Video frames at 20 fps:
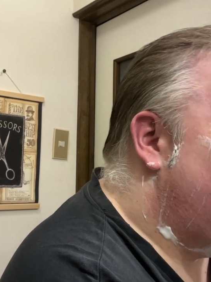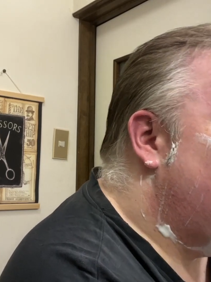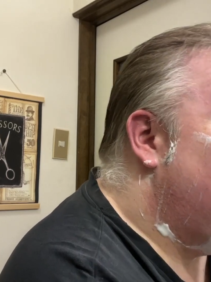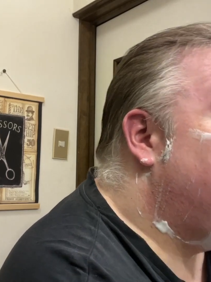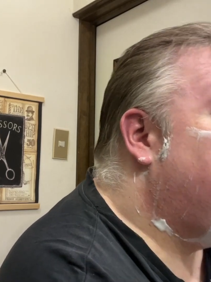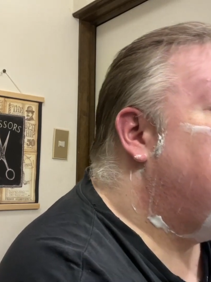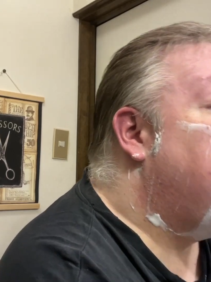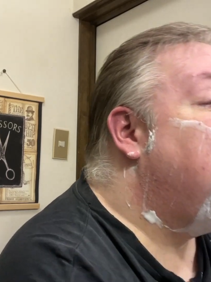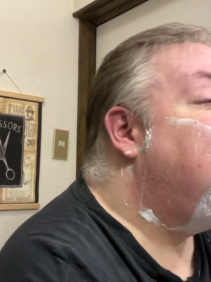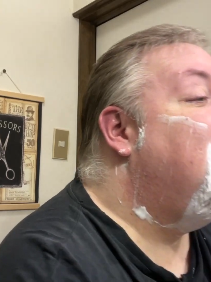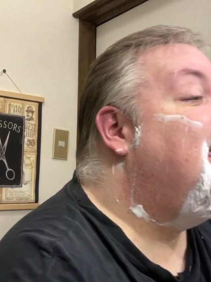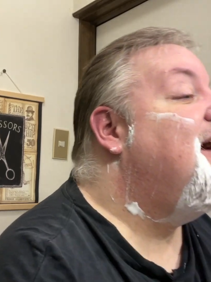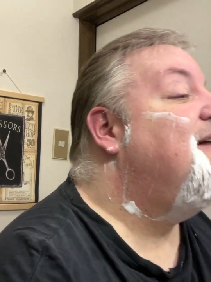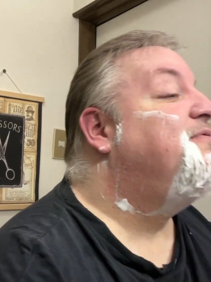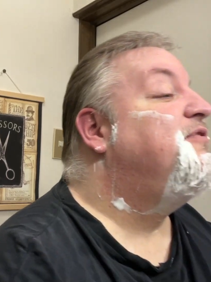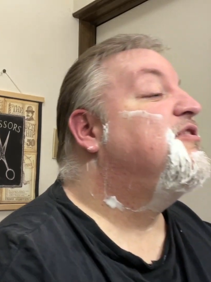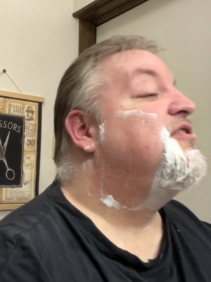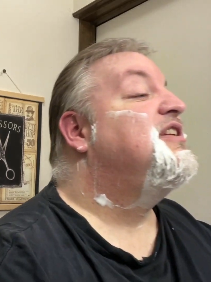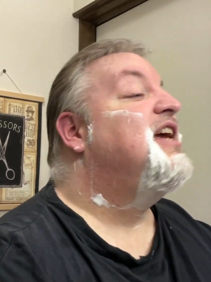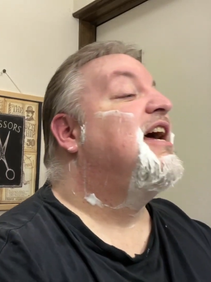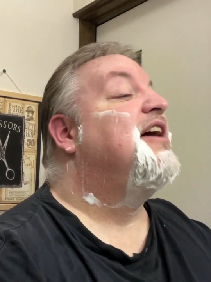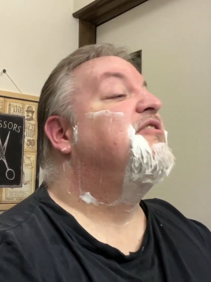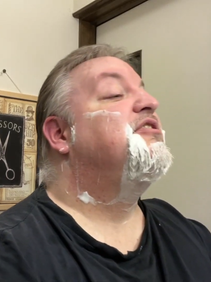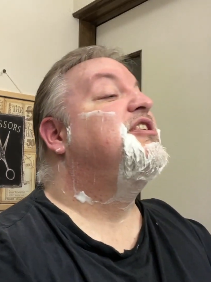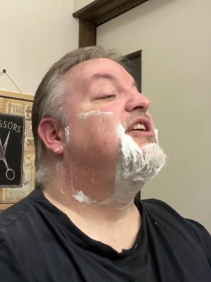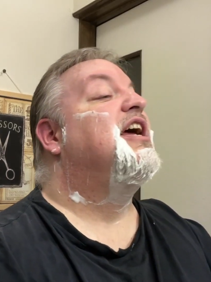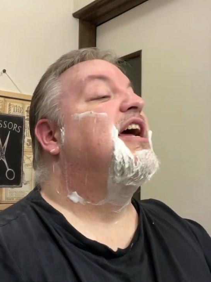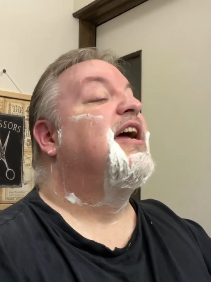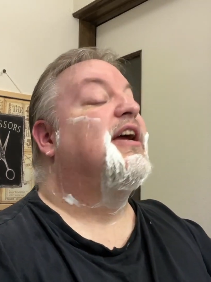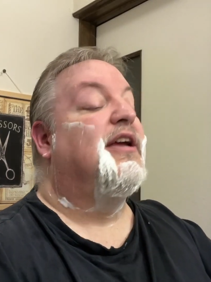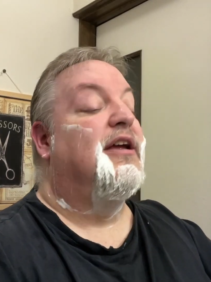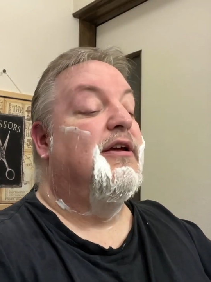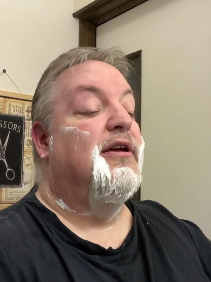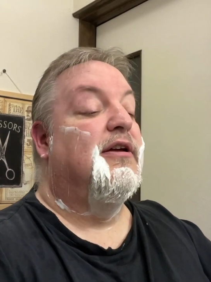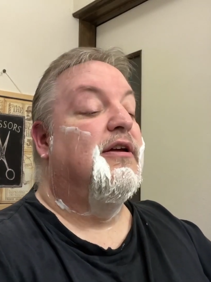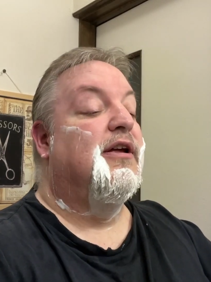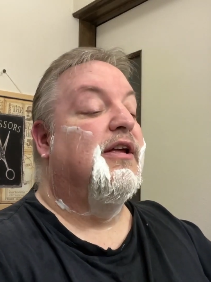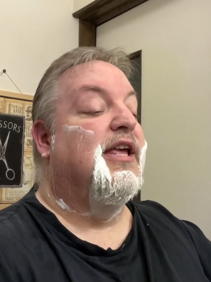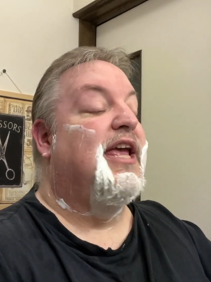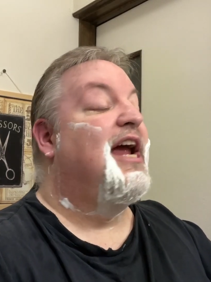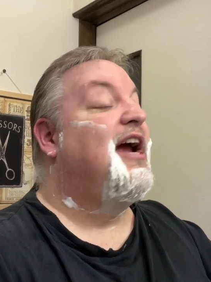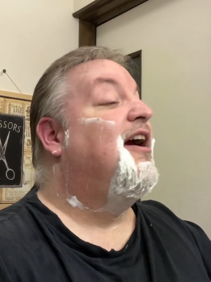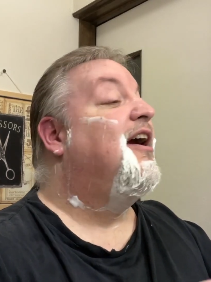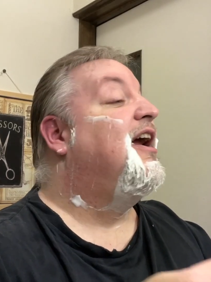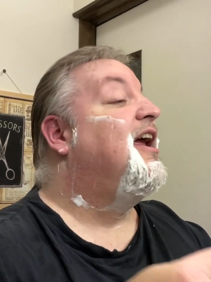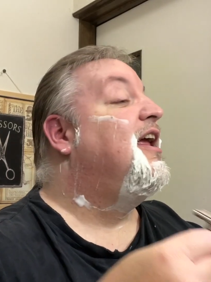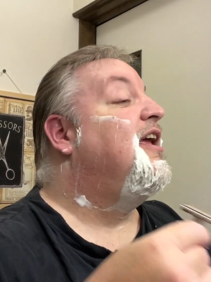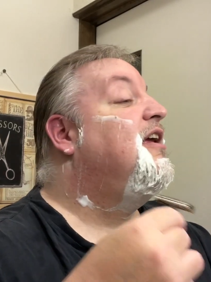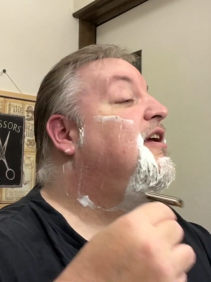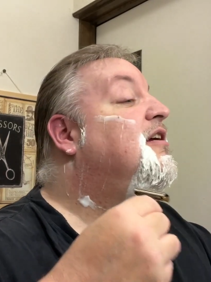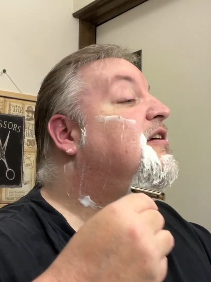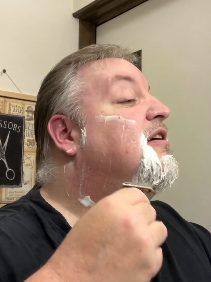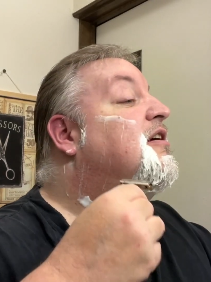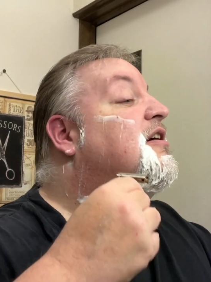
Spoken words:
but after sound check, Gary,